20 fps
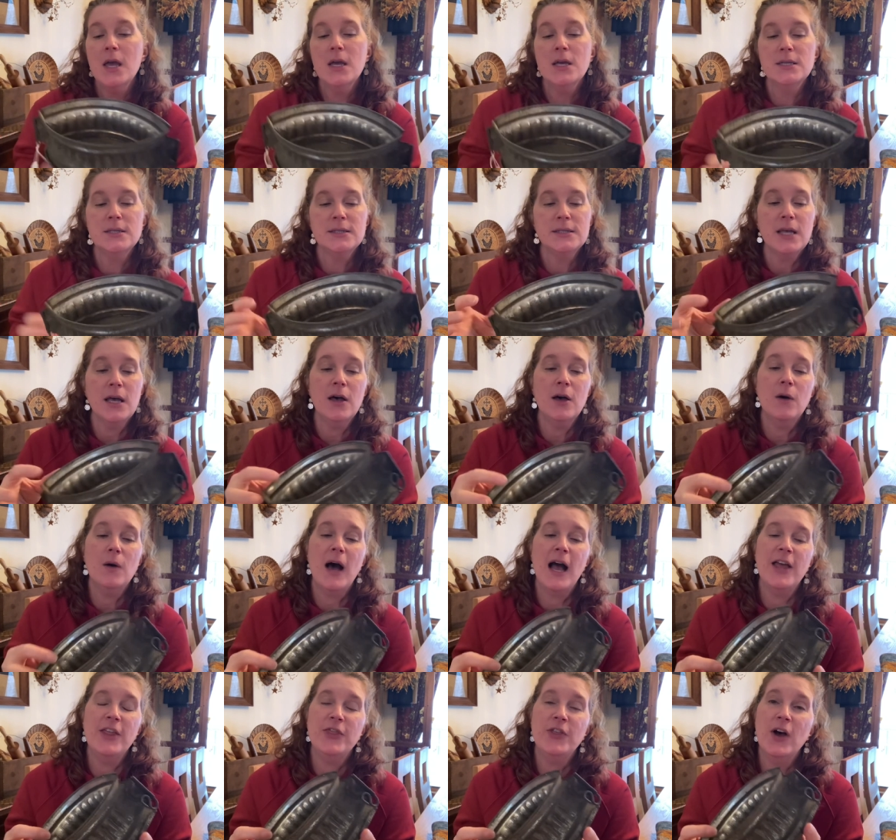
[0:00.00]
So
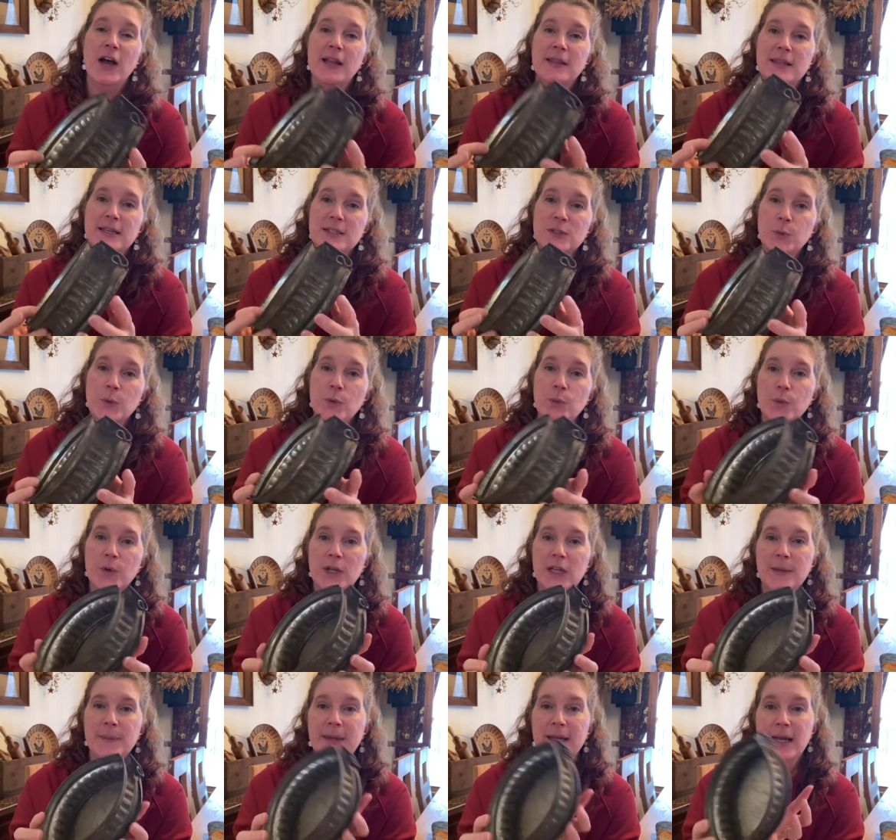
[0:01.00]
I thought this would
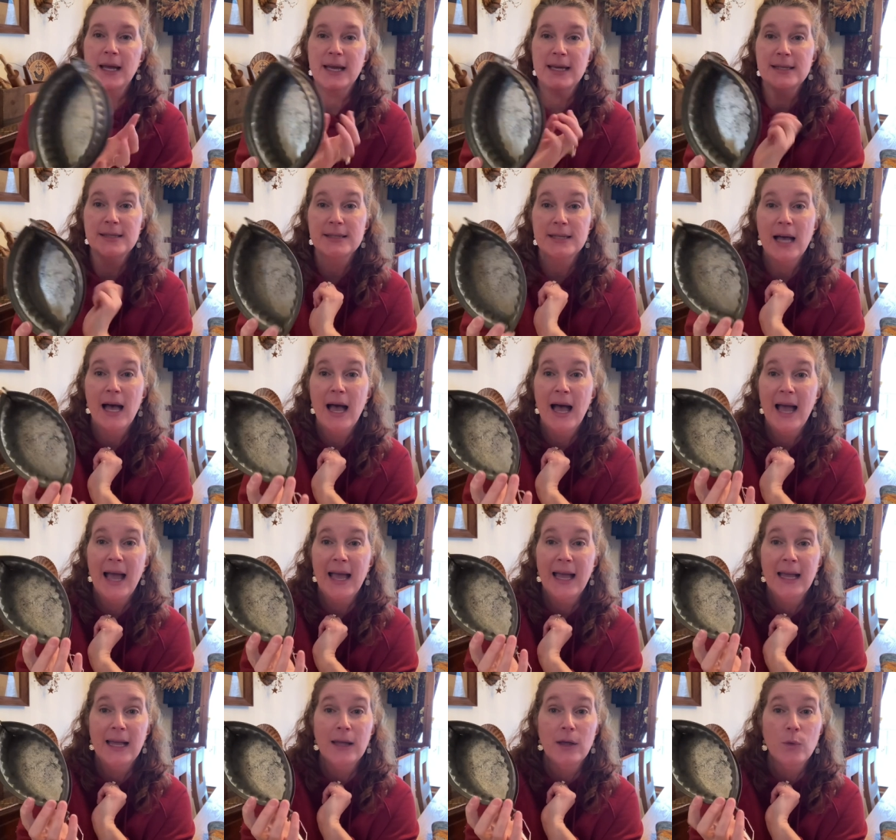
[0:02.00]
really be nice.
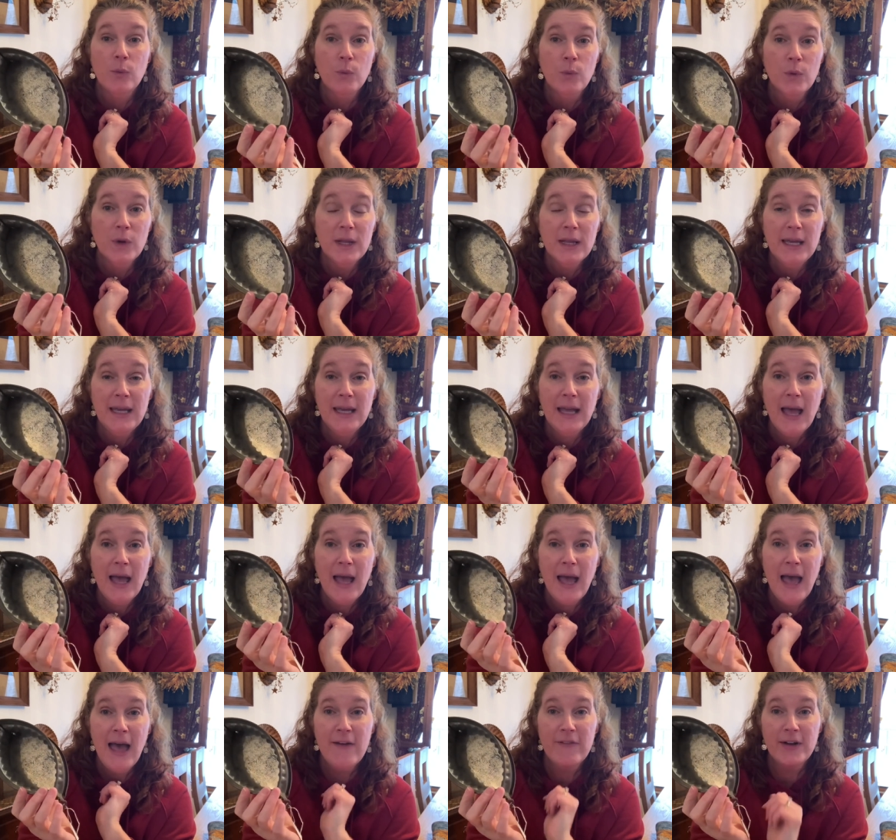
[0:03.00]
I really
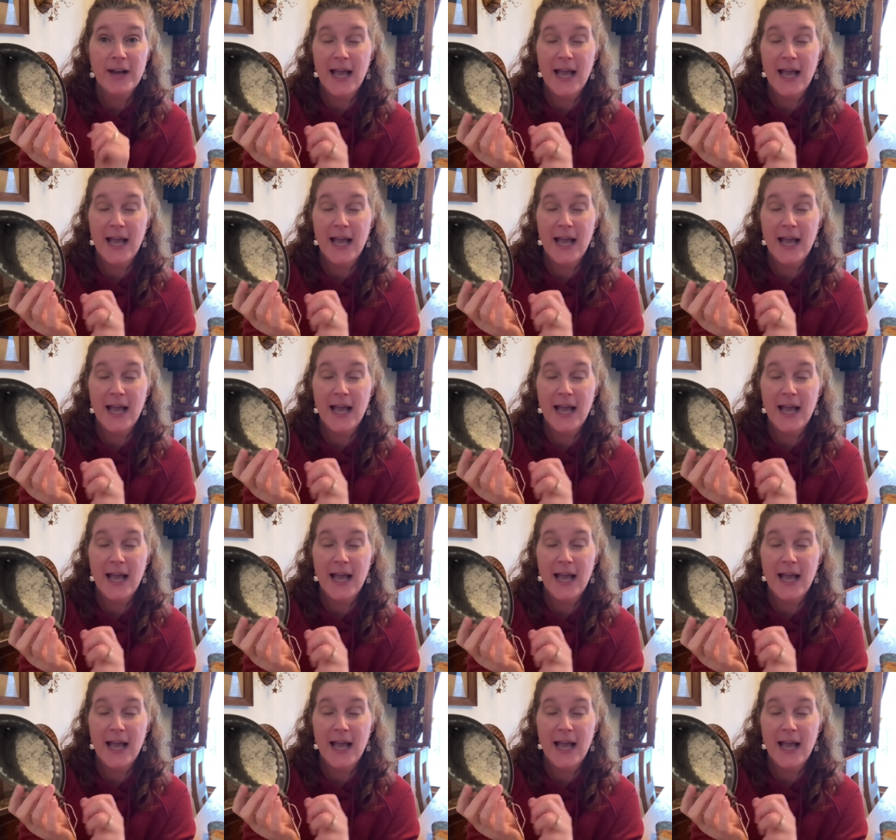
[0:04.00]
have an